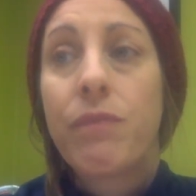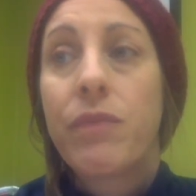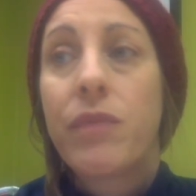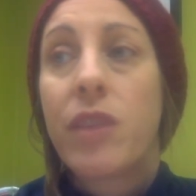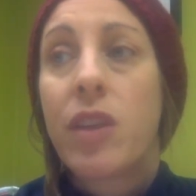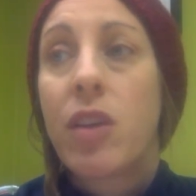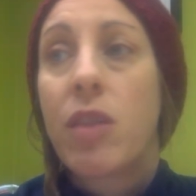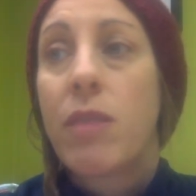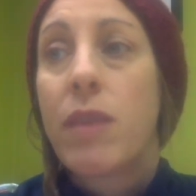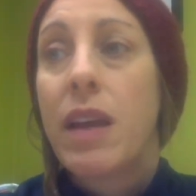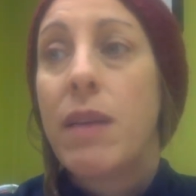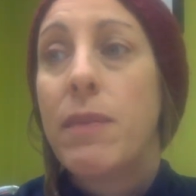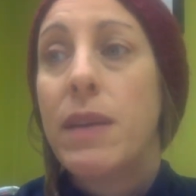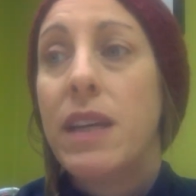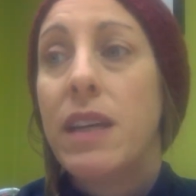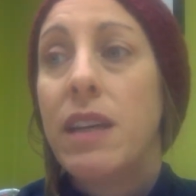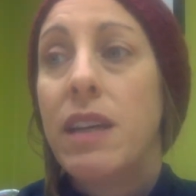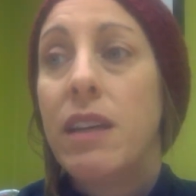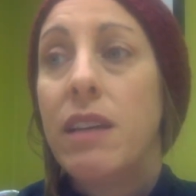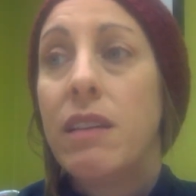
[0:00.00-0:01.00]
There may
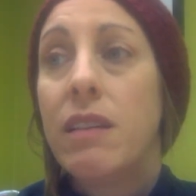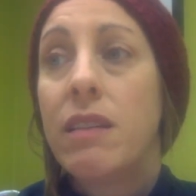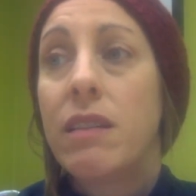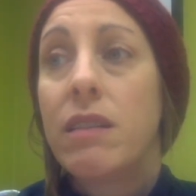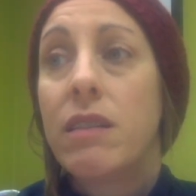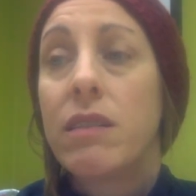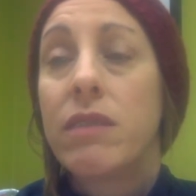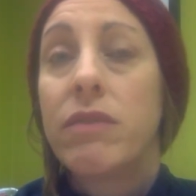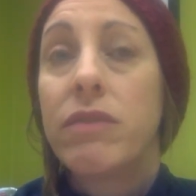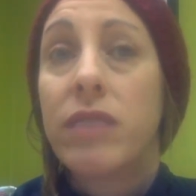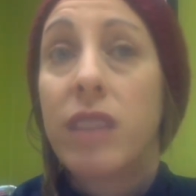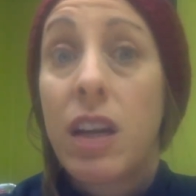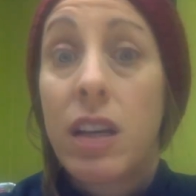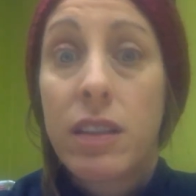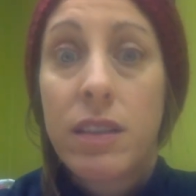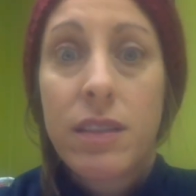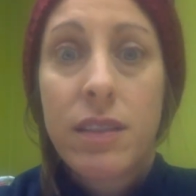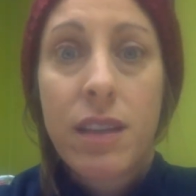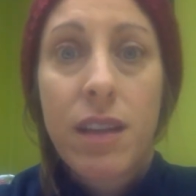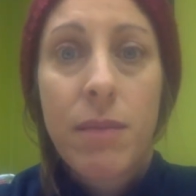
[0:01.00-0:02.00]
be
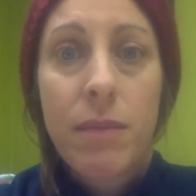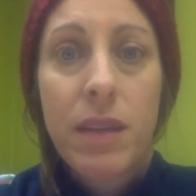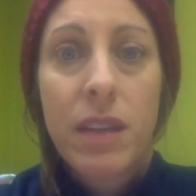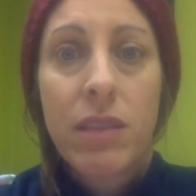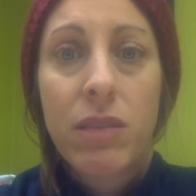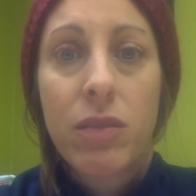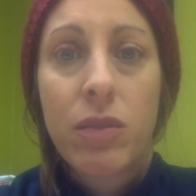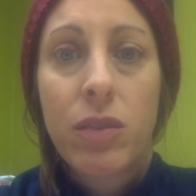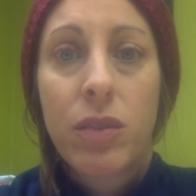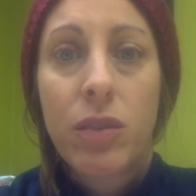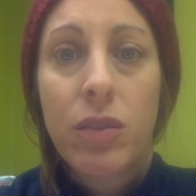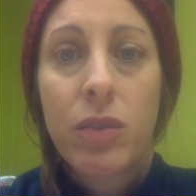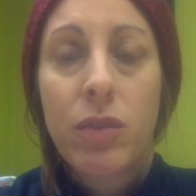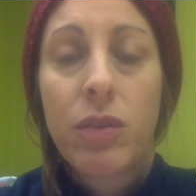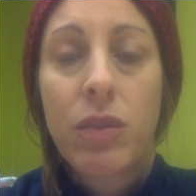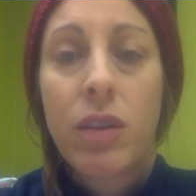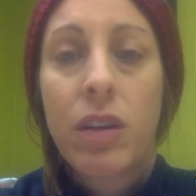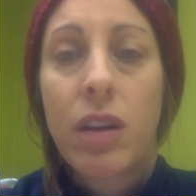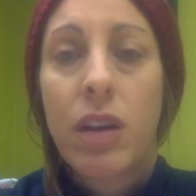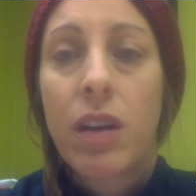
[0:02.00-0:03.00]
floods coming through.
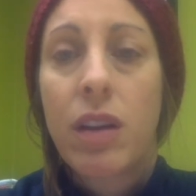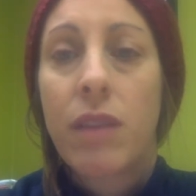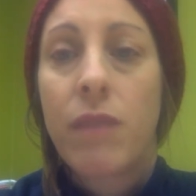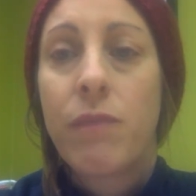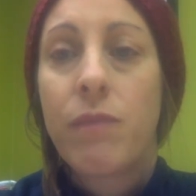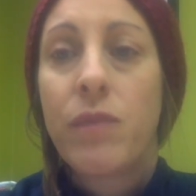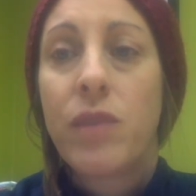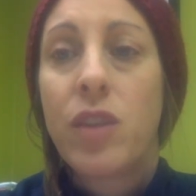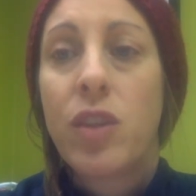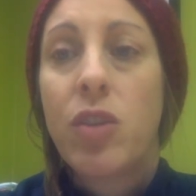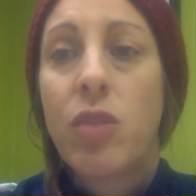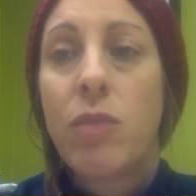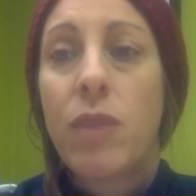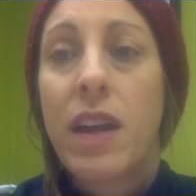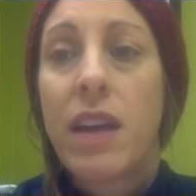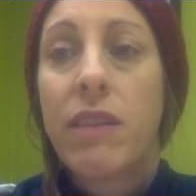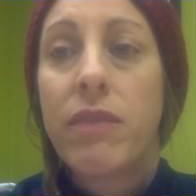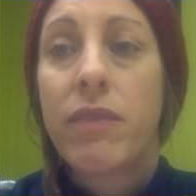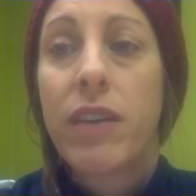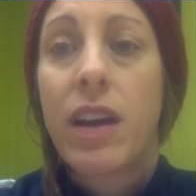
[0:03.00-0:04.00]
You
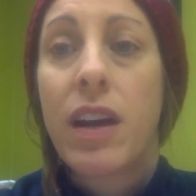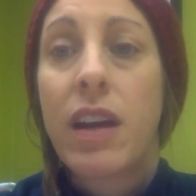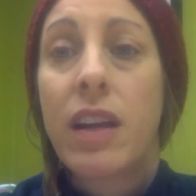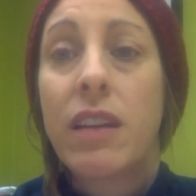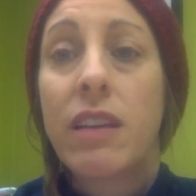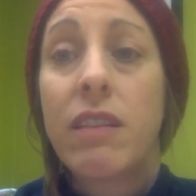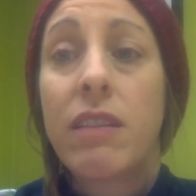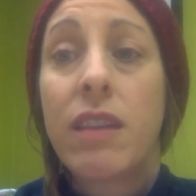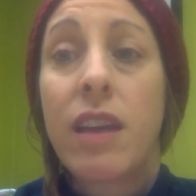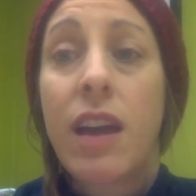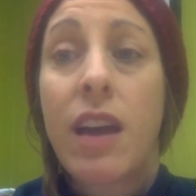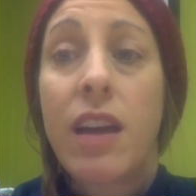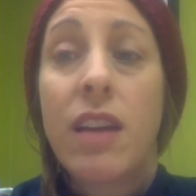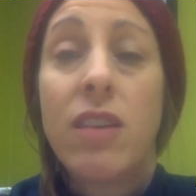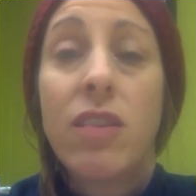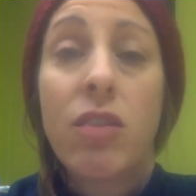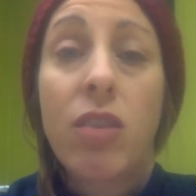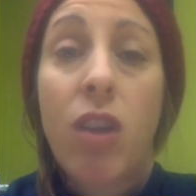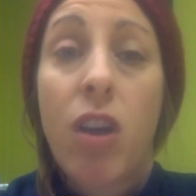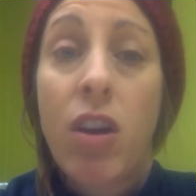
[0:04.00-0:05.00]
may find
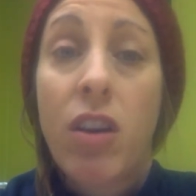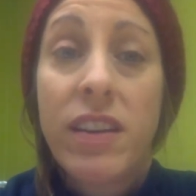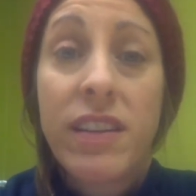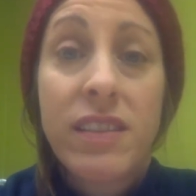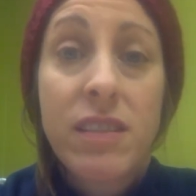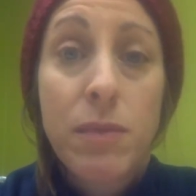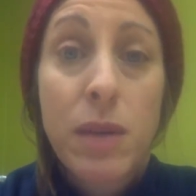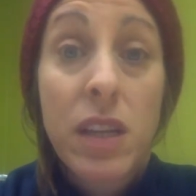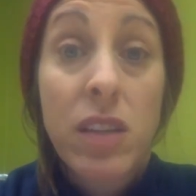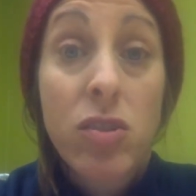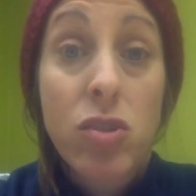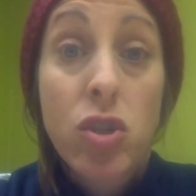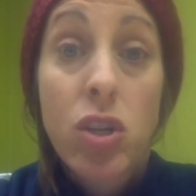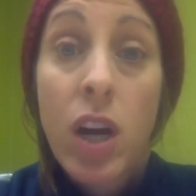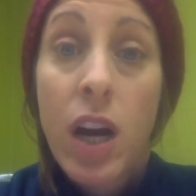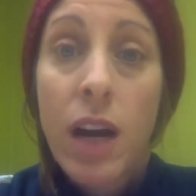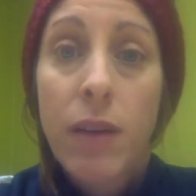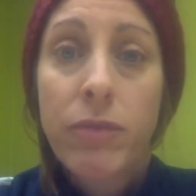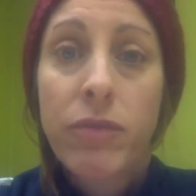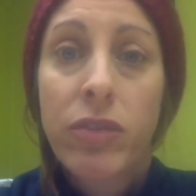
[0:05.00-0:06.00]
that your car needs to be in the
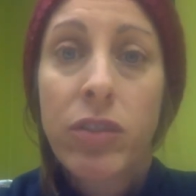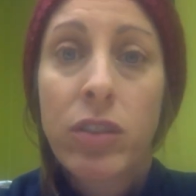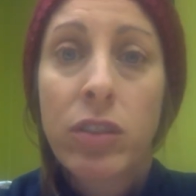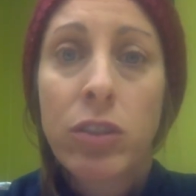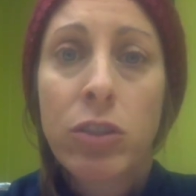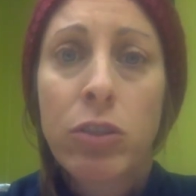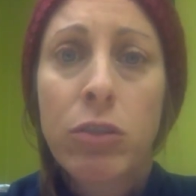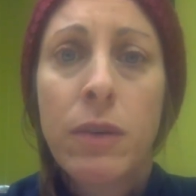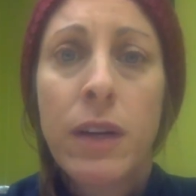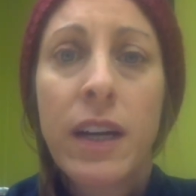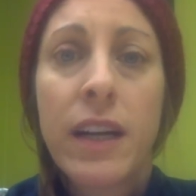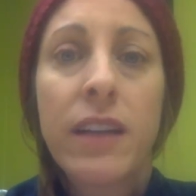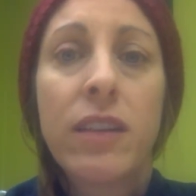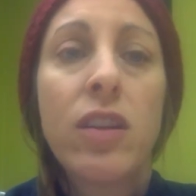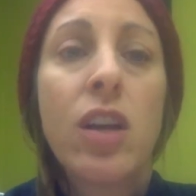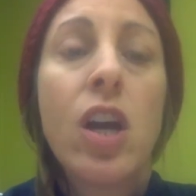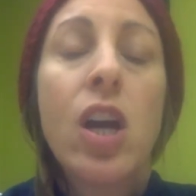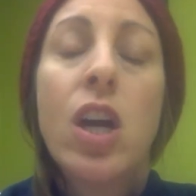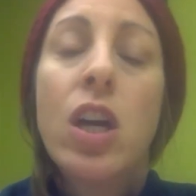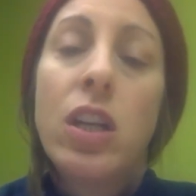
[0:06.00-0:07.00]
shop for a little
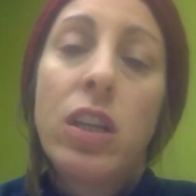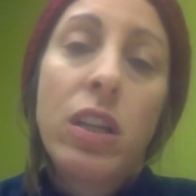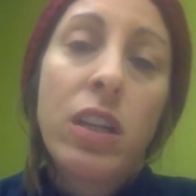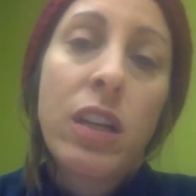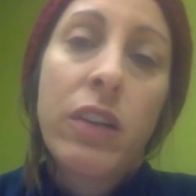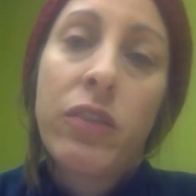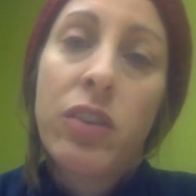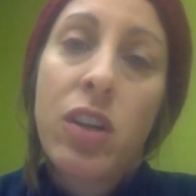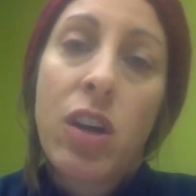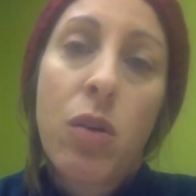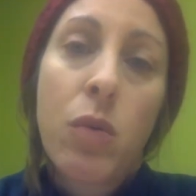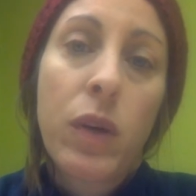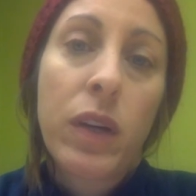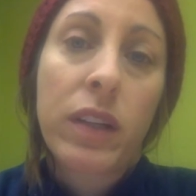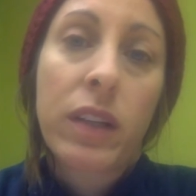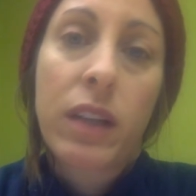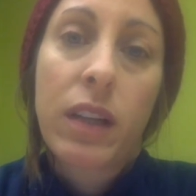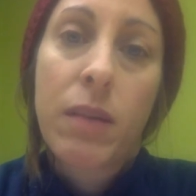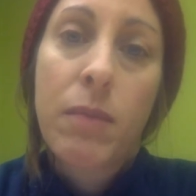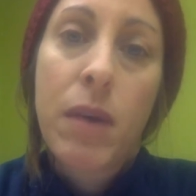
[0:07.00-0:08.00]
while. You never know what
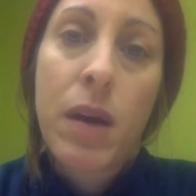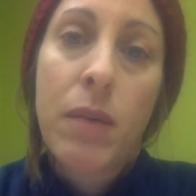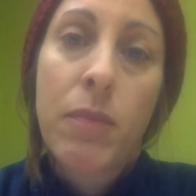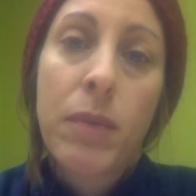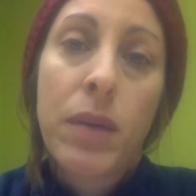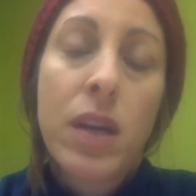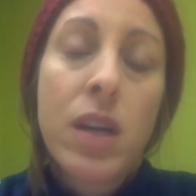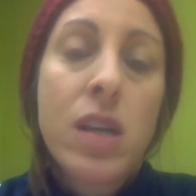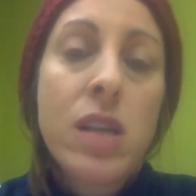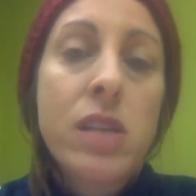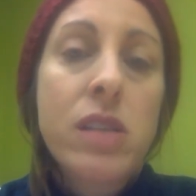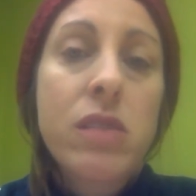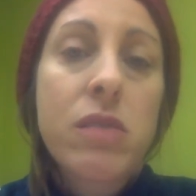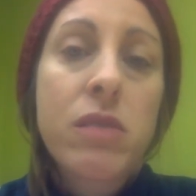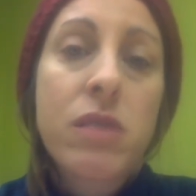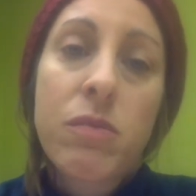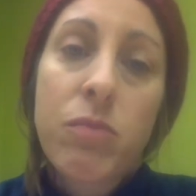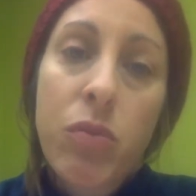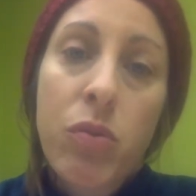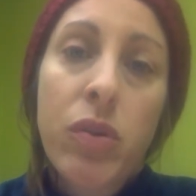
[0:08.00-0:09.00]
can come up. So
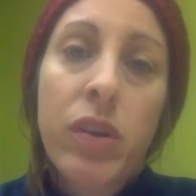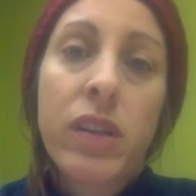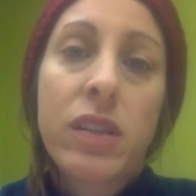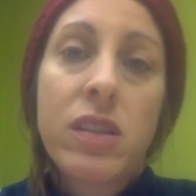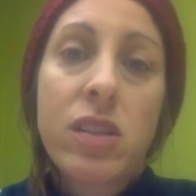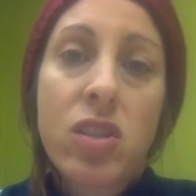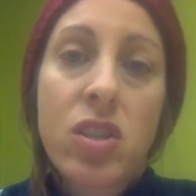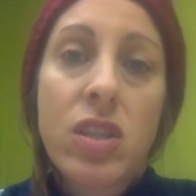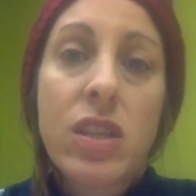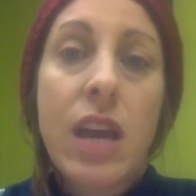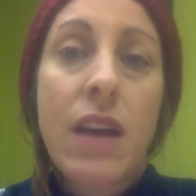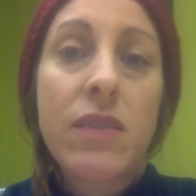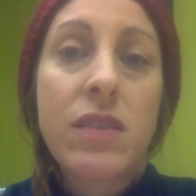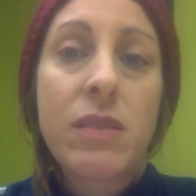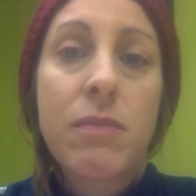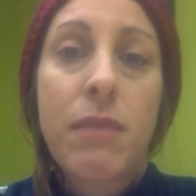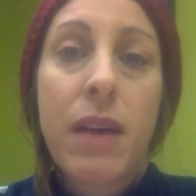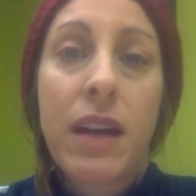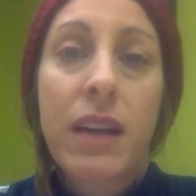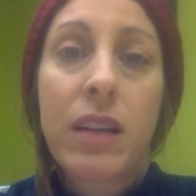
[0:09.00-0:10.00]
it's important to just have
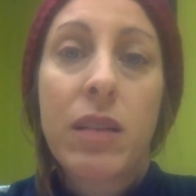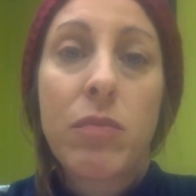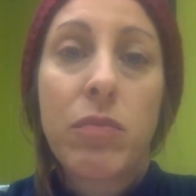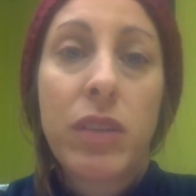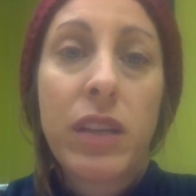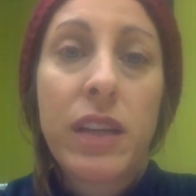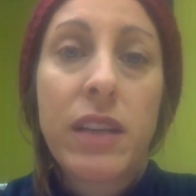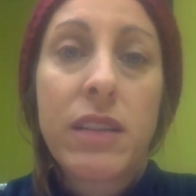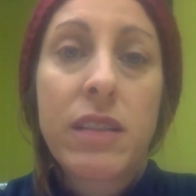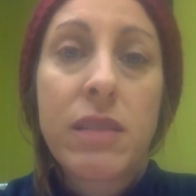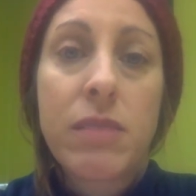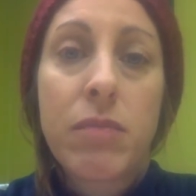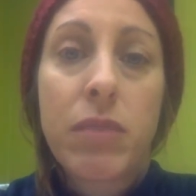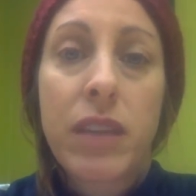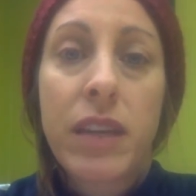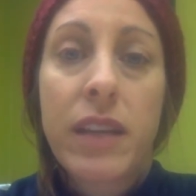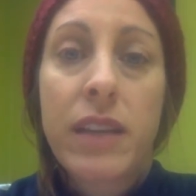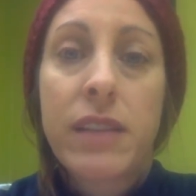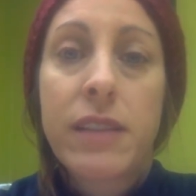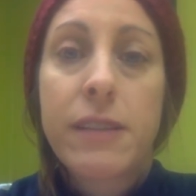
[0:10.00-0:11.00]
some backup plans in
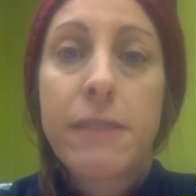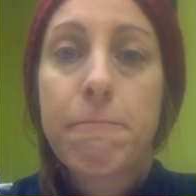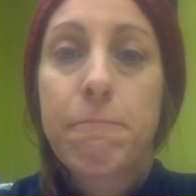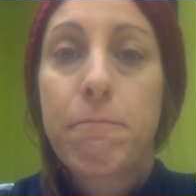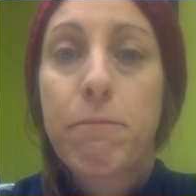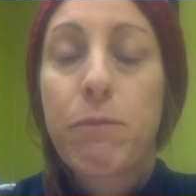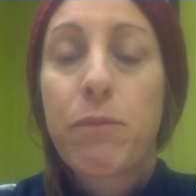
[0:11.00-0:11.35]
place.